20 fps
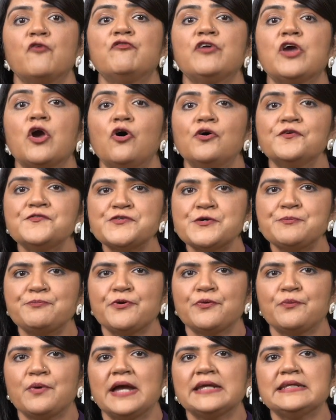We also
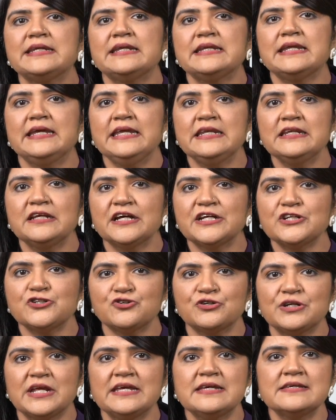provide an
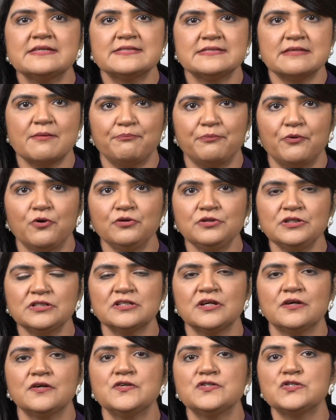in-country support.
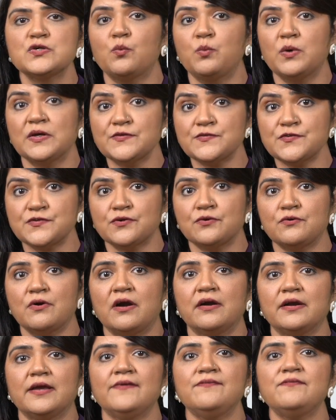So once you
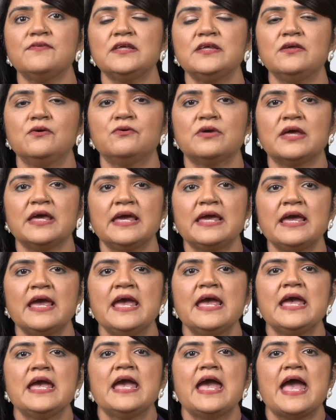are in the UK
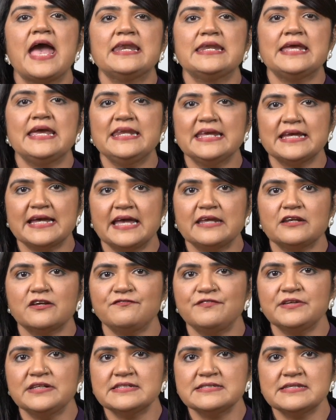and any kind
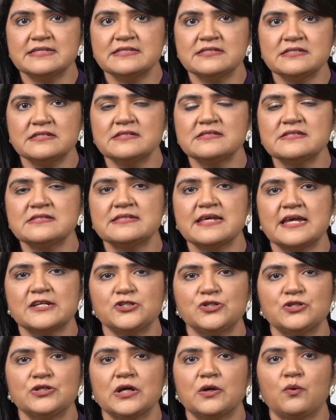of an assistance
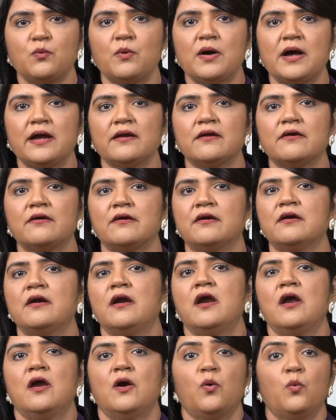that you require
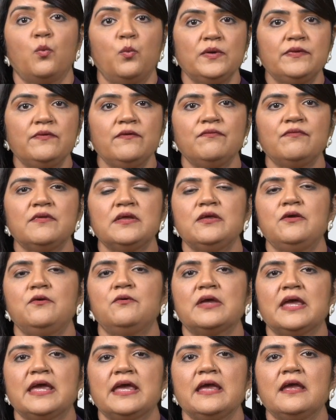within the
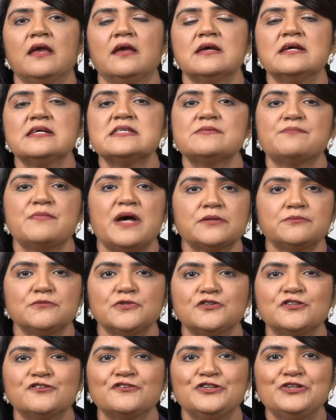UK,
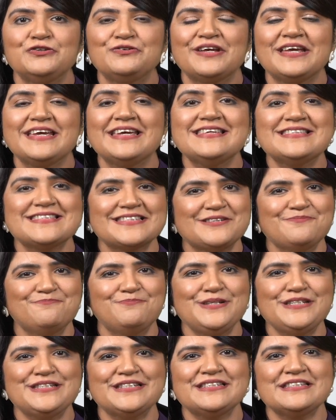SmartMove to UK is
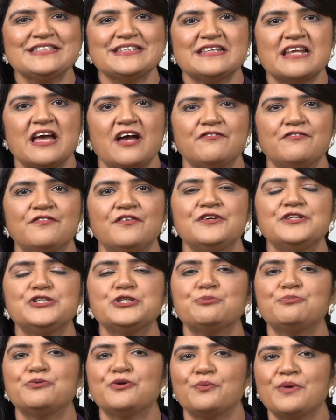competent enough
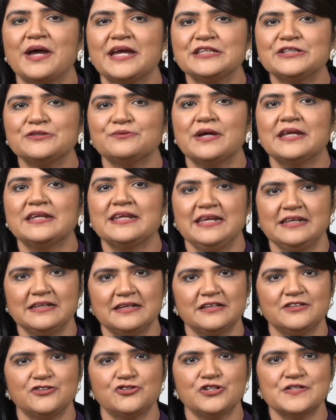to provide you an
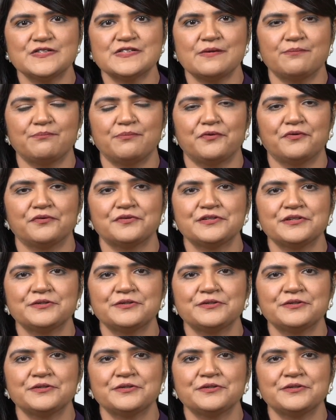in-country support.